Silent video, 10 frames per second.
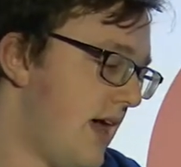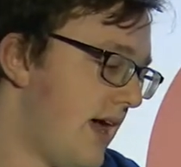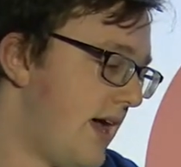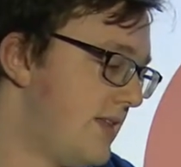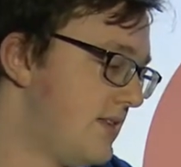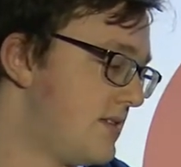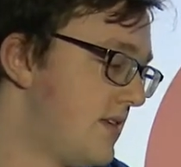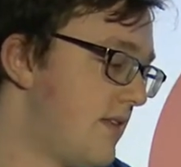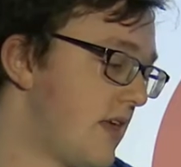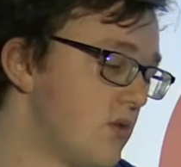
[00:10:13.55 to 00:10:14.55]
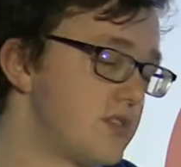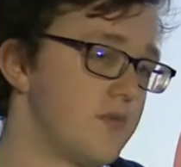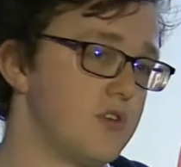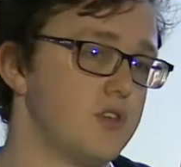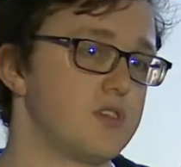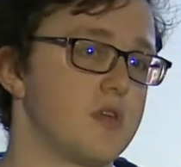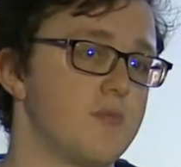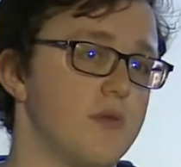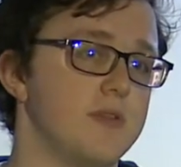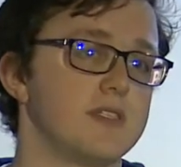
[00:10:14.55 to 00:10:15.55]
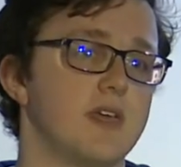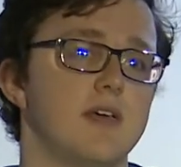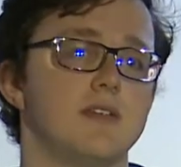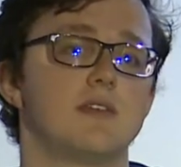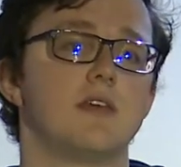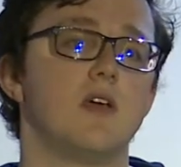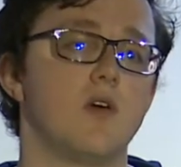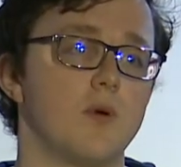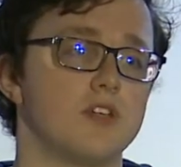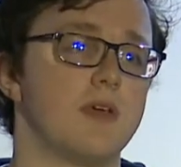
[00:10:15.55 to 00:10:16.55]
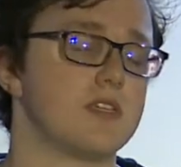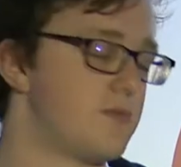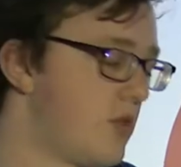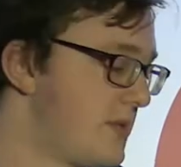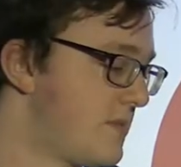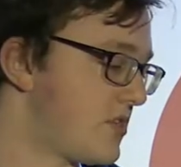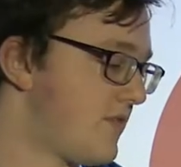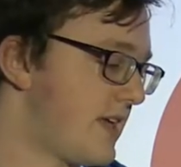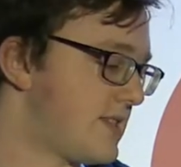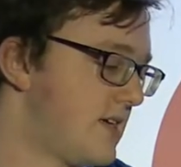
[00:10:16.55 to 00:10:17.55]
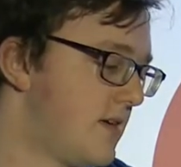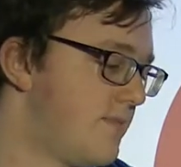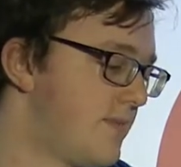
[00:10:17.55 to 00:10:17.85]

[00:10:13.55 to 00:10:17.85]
And they also reduce our deployment size, which makes deployments much faster.